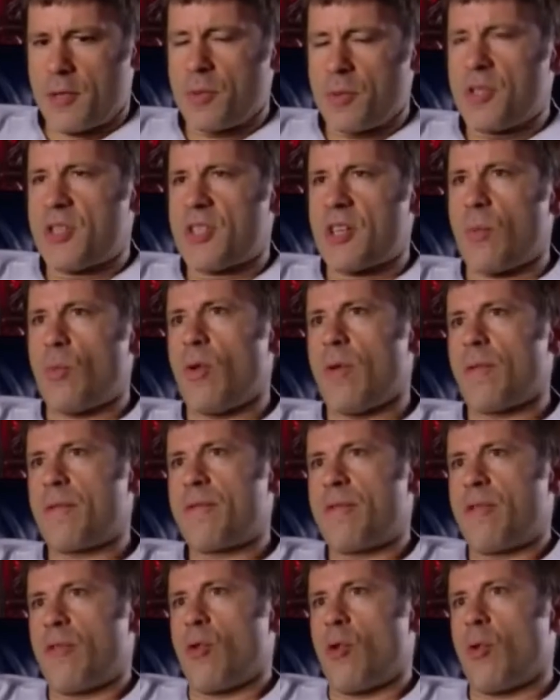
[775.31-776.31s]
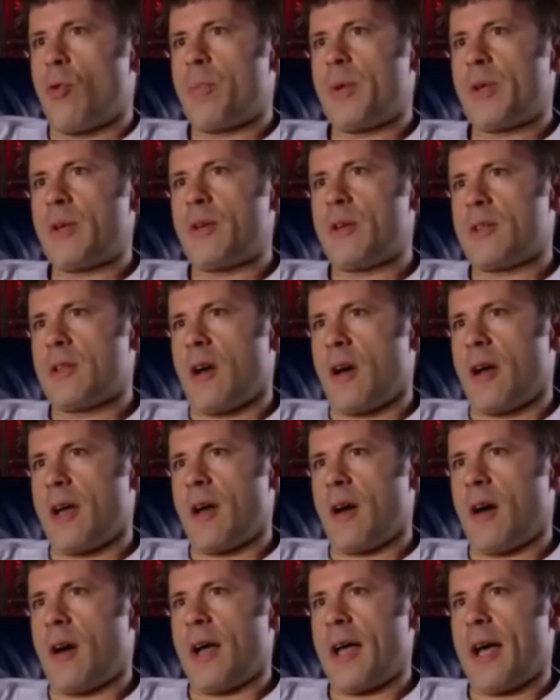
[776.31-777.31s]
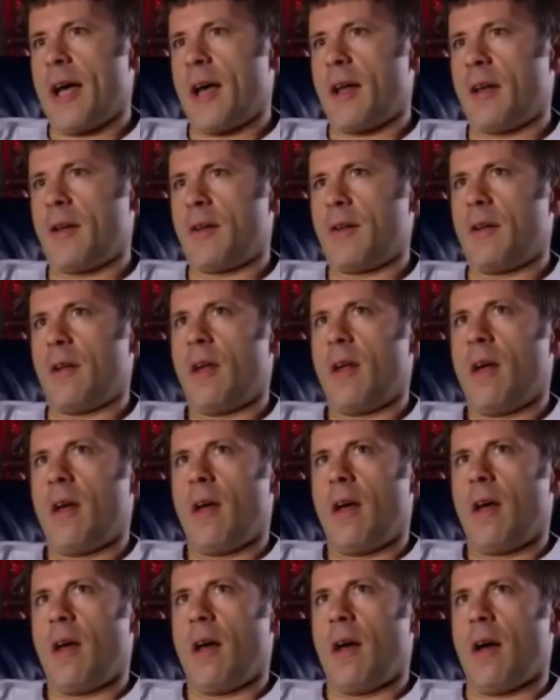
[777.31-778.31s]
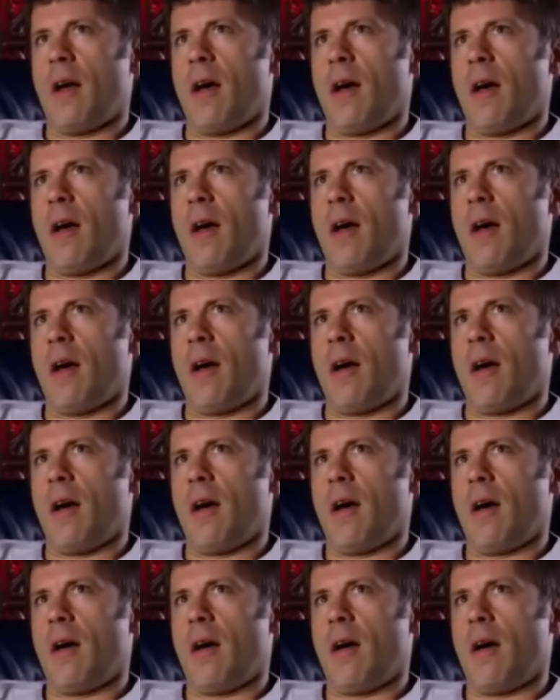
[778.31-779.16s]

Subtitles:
was somewhat fraught because I had a